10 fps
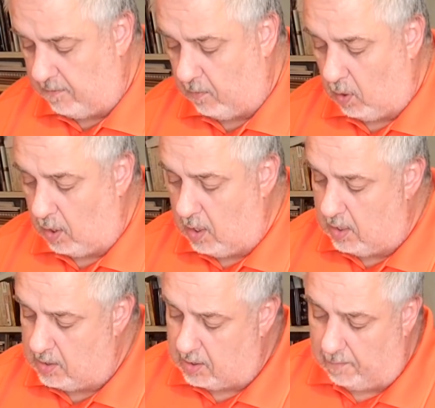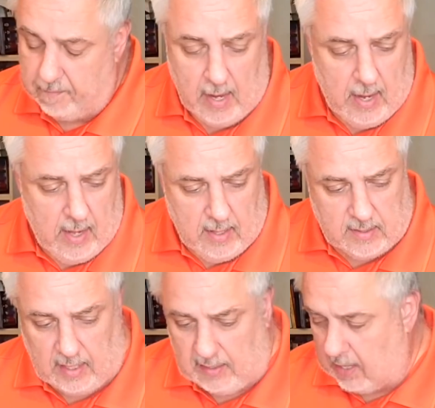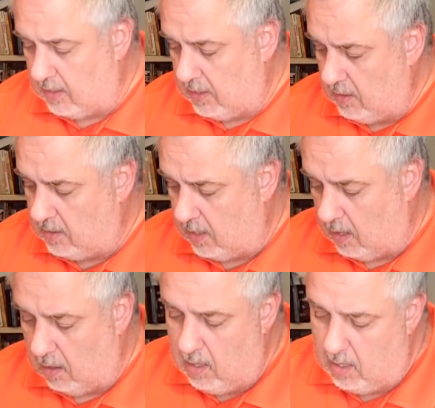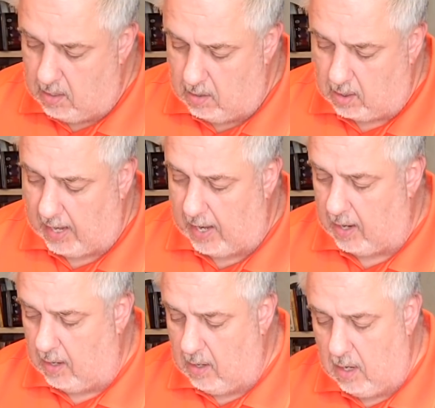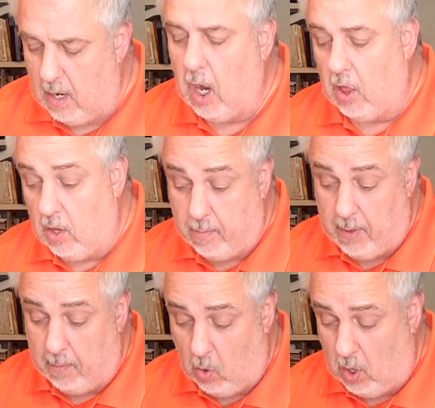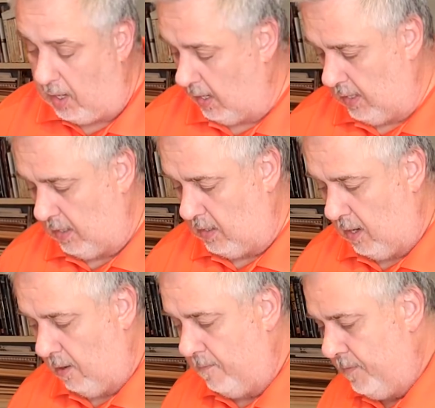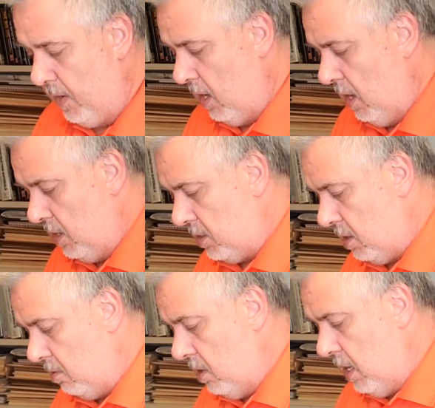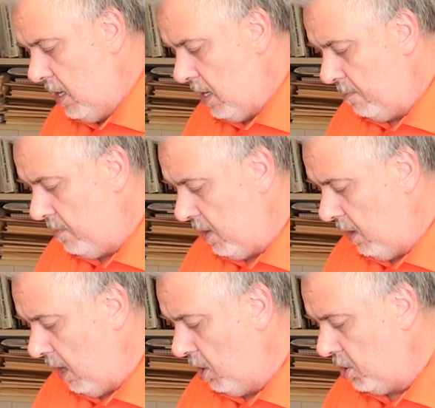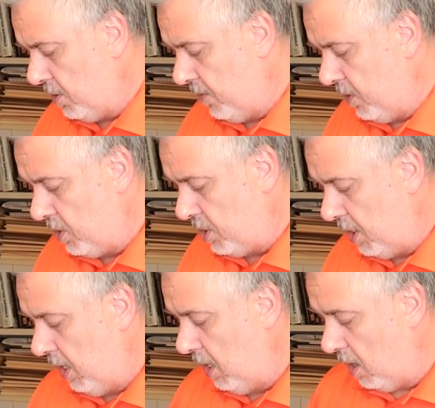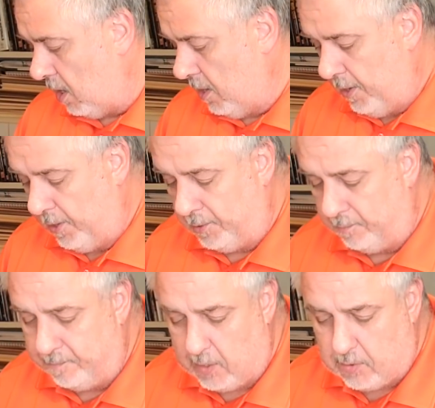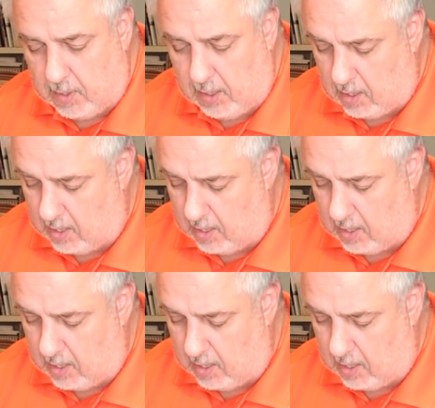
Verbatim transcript: for. So let's take that detail and look at it a little bit more in detail. So I put a larger version here. This one here